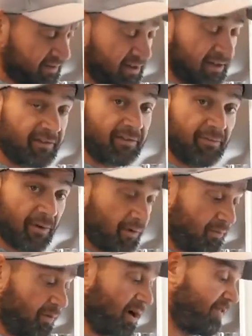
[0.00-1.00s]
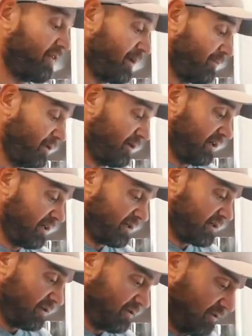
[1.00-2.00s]
sitting in some bone broth that I put
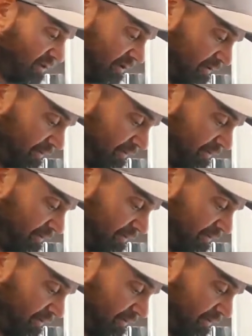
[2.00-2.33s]
into